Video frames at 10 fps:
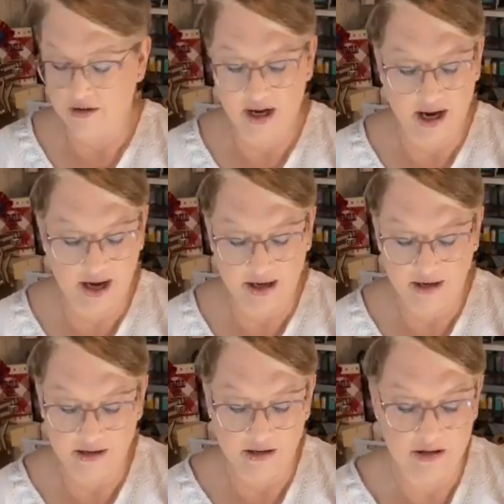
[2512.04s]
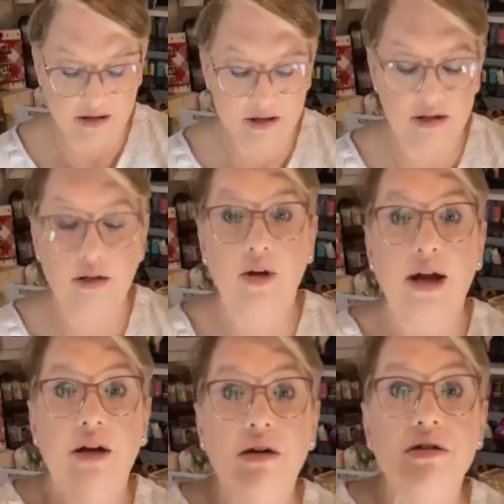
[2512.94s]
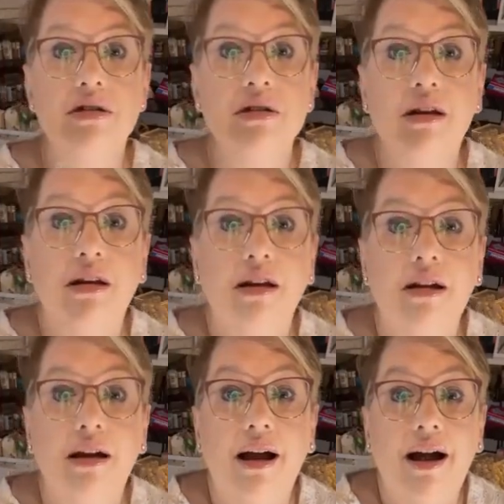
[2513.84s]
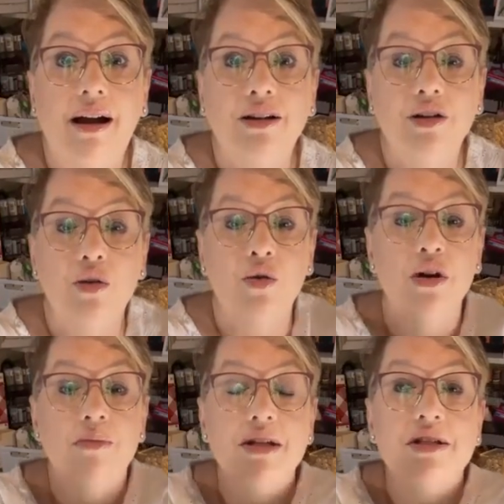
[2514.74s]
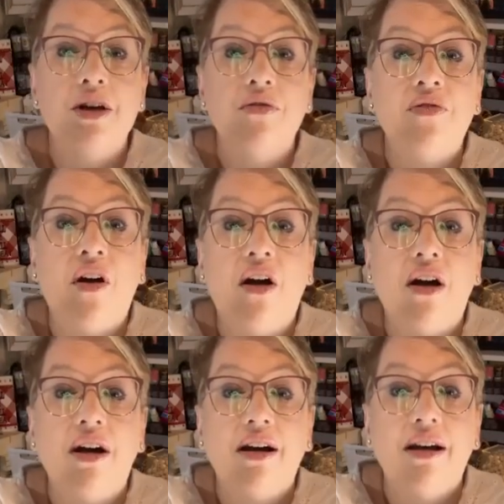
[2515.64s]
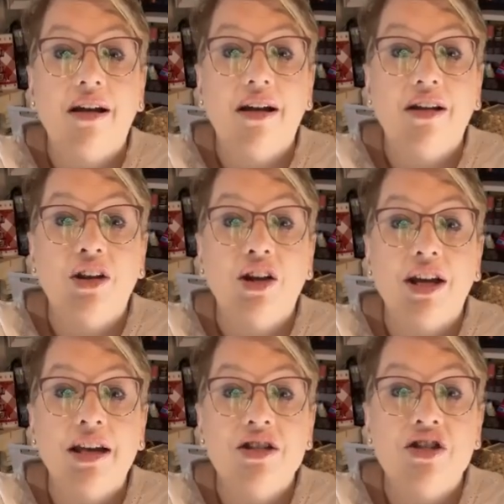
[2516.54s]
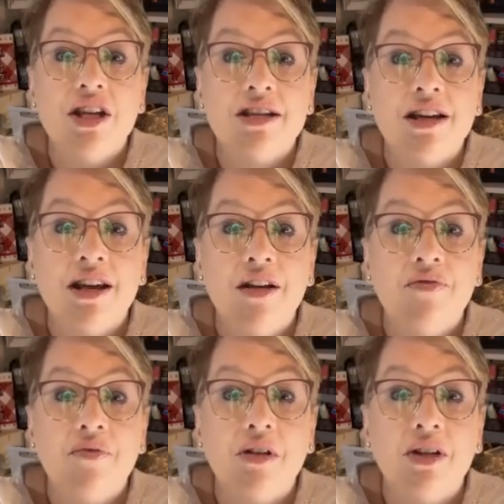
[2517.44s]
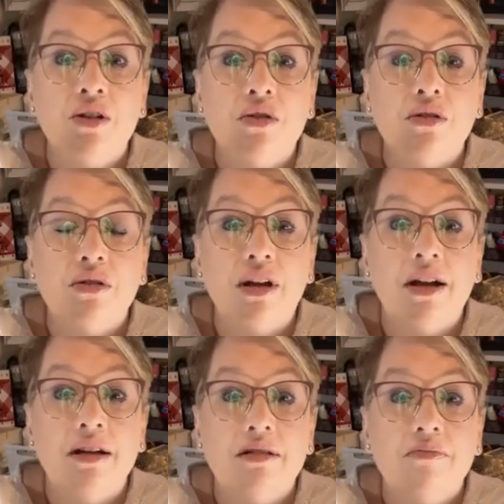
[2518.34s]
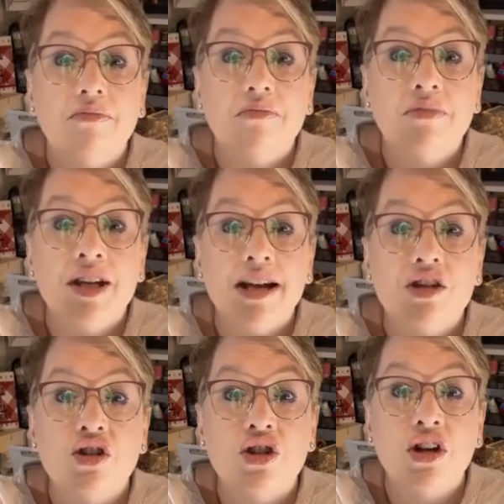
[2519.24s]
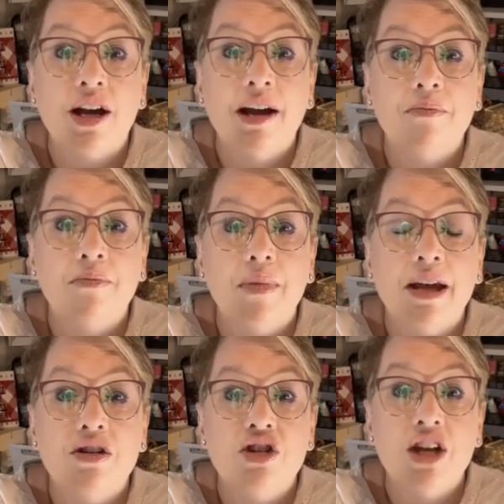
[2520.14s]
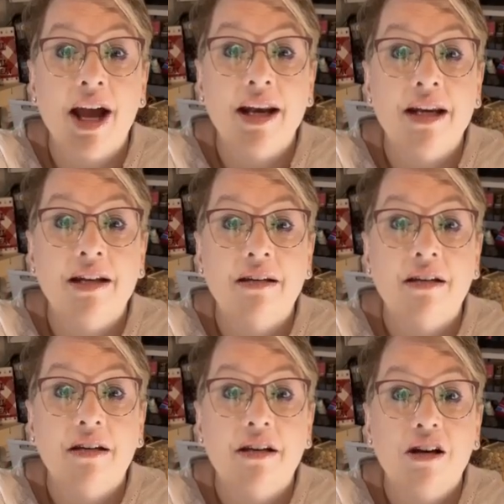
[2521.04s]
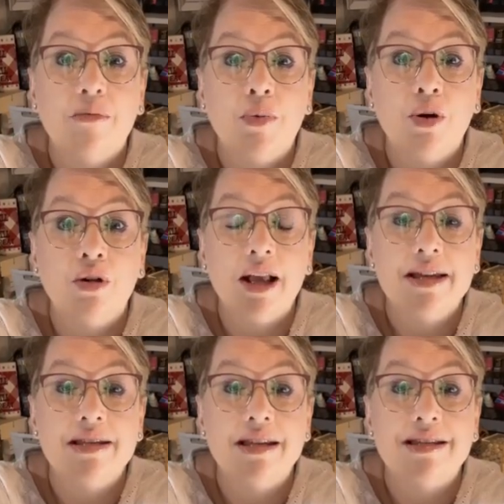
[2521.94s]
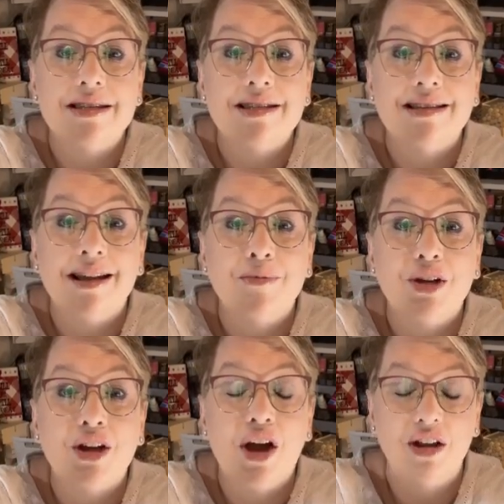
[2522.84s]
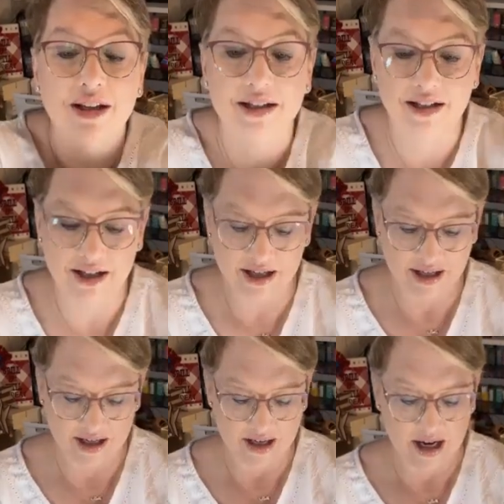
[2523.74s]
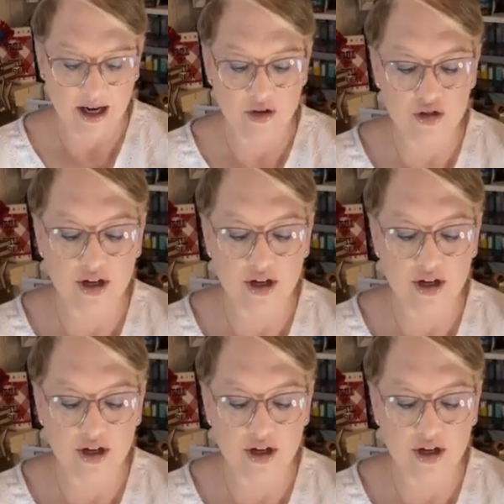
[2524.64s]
Okay, so here's our little ornament so far. Look, it's just enough little texture and shiny pearlescence, I'm going to call it. And